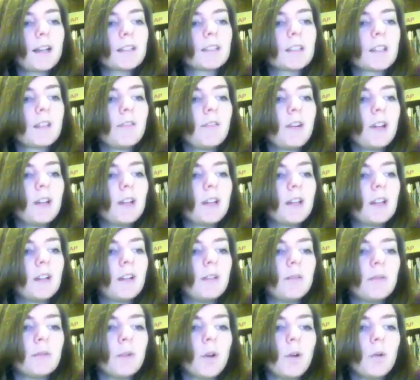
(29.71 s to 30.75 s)
Excavating
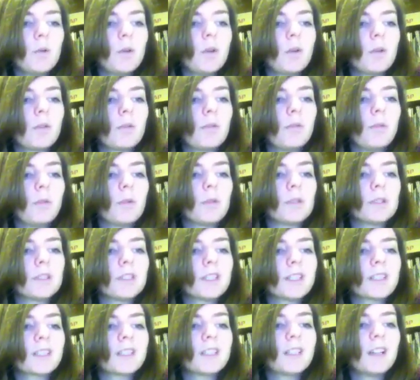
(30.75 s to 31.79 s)
of Roanoke for
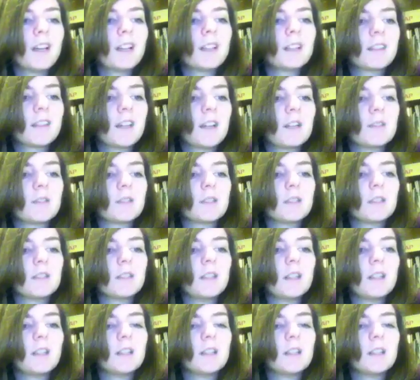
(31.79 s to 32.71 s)
$69,000